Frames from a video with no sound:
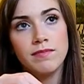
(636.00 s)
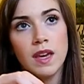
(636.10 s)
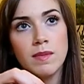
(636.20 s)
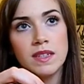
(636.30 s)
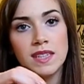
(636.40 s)

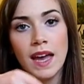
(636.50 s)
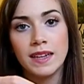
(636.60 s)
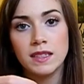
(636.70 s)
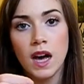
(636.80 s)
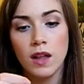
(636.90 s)
maybe
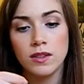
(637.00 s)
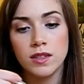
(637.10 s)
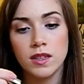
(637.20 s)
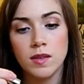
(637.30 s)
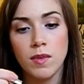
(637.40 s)

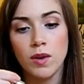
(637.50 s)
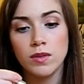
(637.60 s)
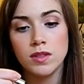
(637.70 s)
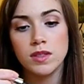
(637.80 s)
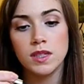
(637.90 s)
$10 at the
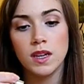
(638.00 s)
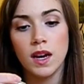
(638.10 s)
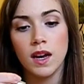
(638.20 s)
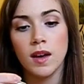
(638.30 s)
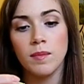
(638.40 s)
most.
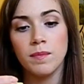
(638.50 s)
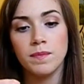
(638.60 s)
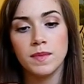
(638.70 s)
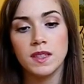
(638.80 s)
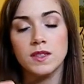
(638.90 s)

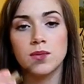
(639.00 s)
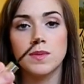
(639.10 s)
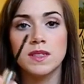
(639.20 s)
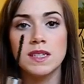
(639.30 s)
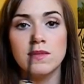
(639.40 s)
It's
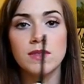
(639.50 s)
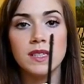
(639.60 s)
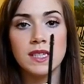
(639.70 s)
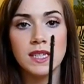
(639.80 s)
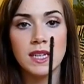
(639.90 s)
really,
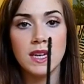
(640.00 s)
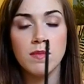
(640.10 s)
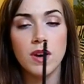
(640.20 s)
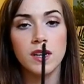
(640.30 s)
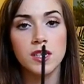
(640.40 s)
really
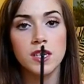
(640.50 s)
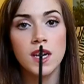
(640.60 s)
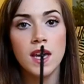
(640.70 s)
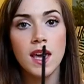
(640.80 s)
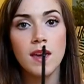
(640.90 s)
teeny brush.
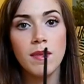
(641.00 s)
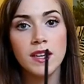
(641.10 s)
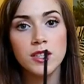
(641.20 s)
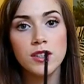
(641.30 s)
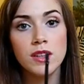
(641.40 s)
It
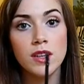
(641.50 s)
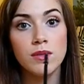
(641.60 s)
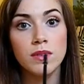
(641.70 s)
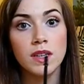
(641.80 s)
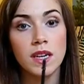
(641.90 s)
makes sure that
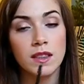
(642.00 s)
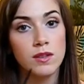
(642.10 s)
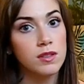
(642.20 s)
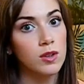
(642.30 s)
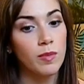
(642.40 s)
you really get
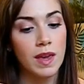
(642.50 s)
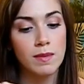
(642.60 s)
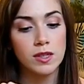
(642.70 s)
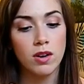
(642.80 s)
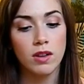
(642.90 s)
those little
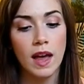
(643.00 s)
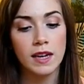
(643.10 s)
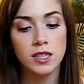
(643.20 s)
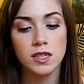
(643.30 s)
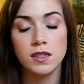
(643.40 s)
baby doll
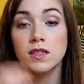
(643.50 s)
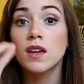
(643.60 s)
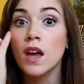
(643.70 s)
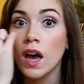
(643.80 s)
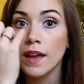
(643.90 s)

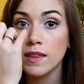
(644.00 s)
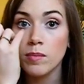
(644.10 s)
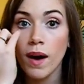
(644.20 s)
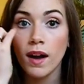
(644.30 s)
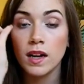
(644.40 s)
lashes at the
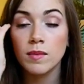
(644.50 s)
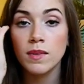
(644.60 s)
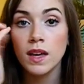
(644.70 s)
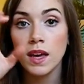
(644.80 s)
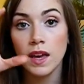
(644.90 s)

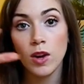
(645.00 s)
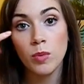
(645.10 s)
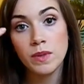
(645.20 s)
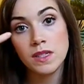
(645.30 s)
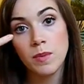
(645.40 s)
bottom. It
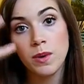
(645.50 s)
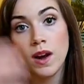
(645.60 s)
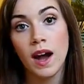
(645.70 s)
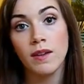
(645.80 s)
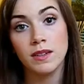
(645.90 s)
opens up
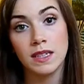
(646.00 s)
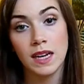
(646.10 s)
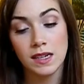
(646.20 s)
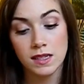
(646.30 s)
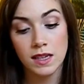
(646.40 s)
your eye really
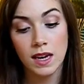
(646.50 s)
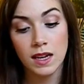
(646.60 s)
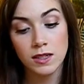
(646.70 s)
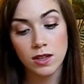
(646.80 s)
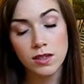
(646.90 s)
nicely,
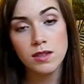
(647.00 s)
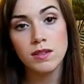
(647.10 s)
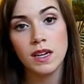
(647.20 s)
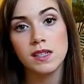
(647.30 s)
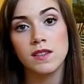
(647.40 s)
and it's also
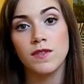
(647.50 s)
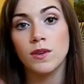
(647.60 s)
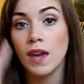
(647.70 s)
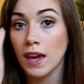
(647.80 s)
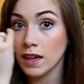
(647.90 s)
nice if
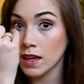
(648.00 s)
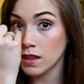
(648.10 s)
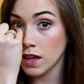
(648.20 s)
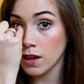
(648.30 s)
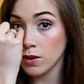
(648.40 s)
you can't
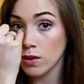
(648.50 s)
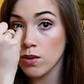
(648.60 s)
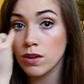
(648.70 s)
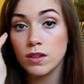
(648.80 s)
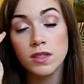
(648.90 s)
get the inner
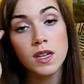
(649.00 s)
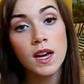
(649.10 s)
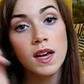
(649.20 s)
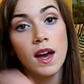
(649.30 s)
corners.